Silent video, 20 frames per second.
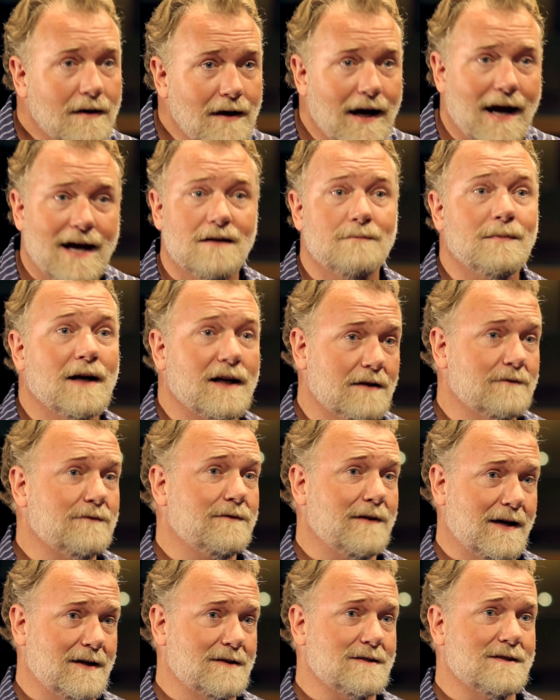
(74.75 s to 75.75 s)
animated
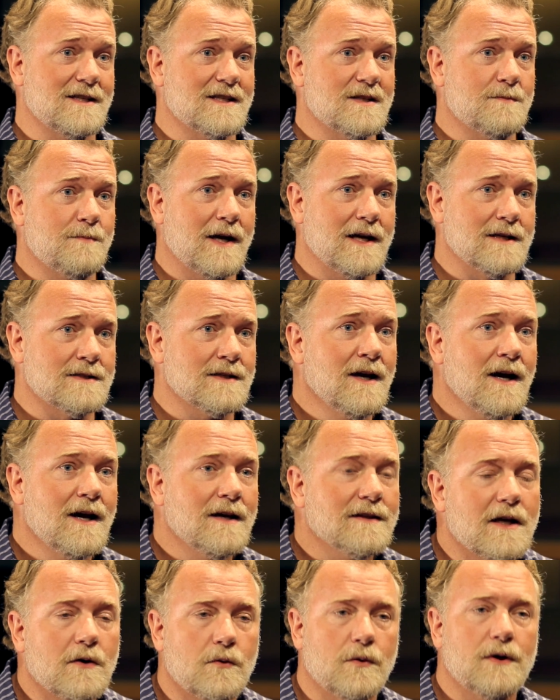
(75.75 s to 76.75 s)
fantasy space,
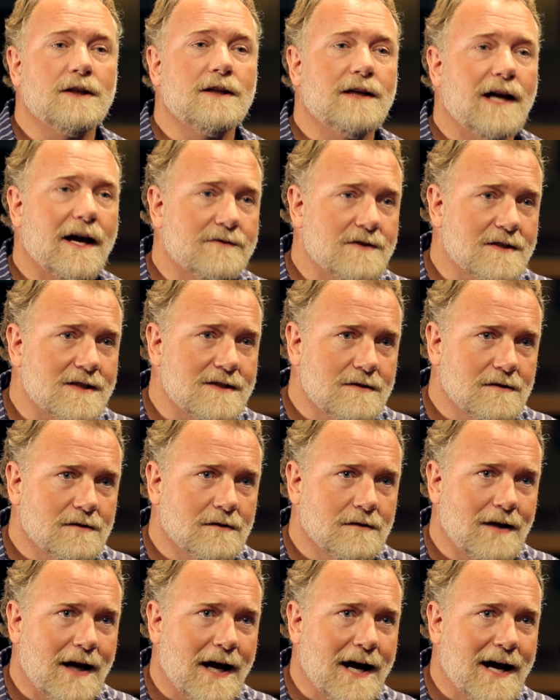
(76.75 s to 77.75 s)
they really have to
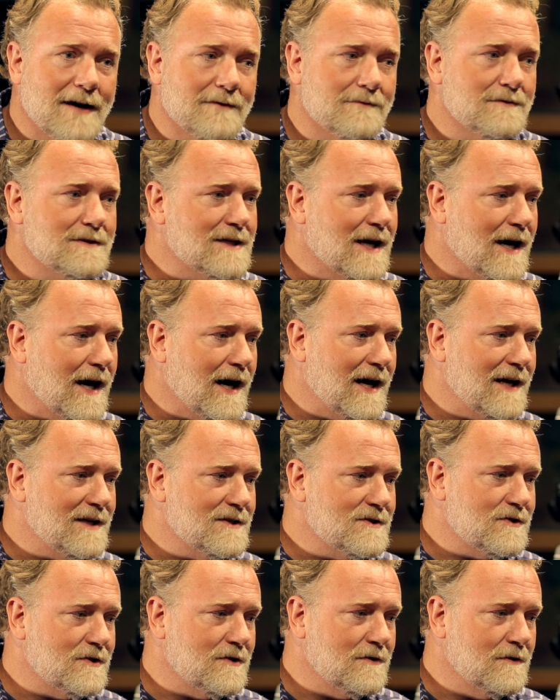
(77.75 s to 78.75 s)
still have
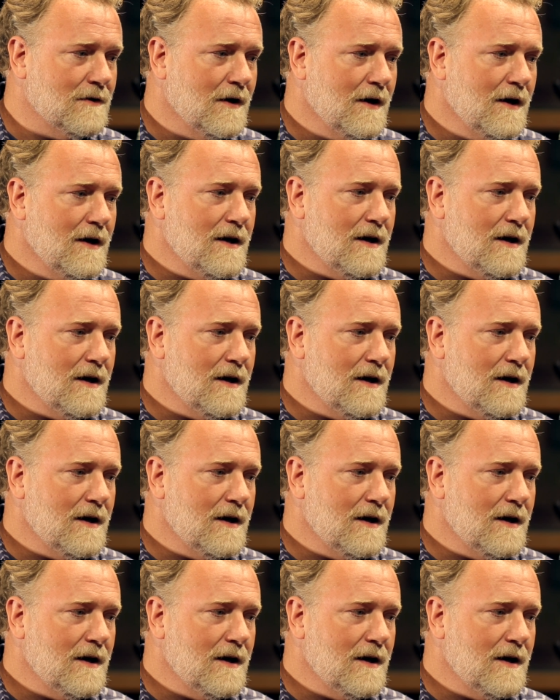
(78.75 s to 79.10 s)
ties to